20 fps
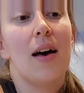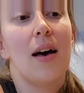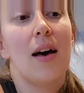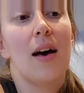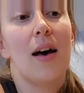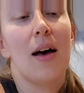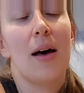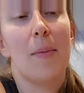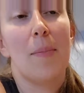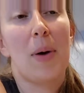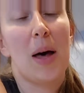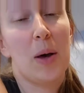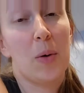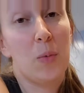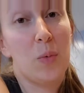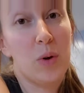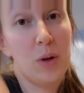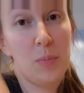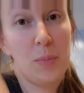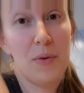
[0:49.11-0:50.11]
I
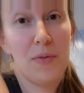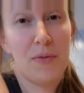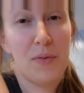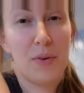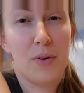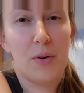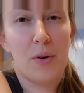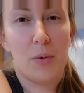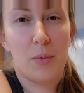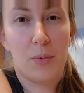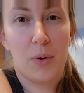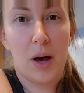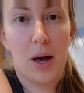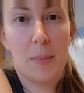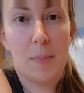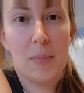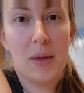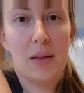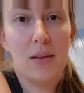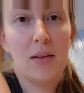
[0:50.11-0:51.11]
would prefer raw
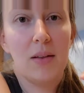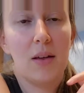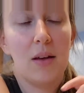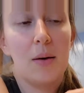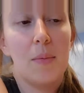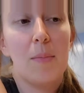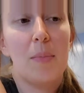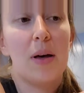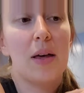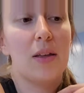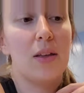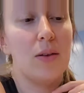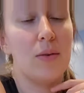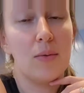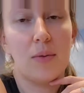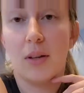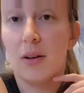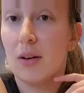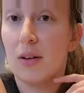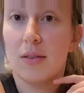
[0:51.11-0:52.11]
milk, but you
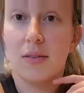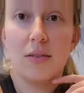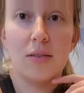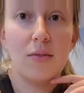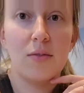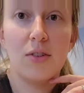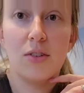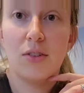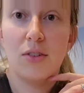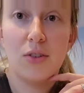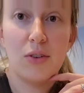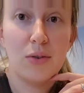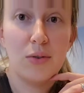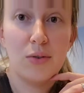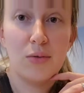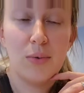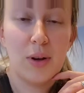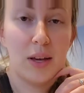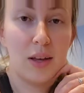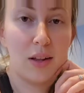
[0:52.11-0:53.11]
can also just use
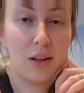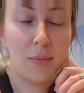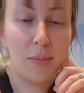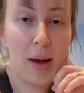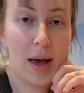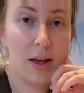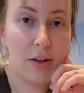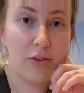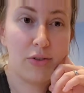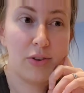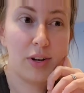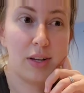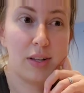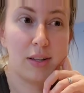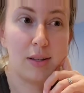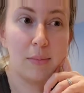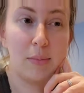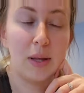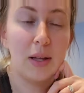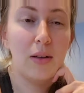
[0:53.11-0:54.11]
regular
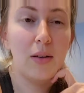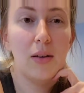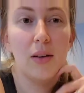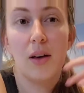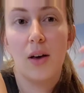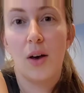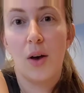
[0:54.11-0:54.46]
pasteurized milk.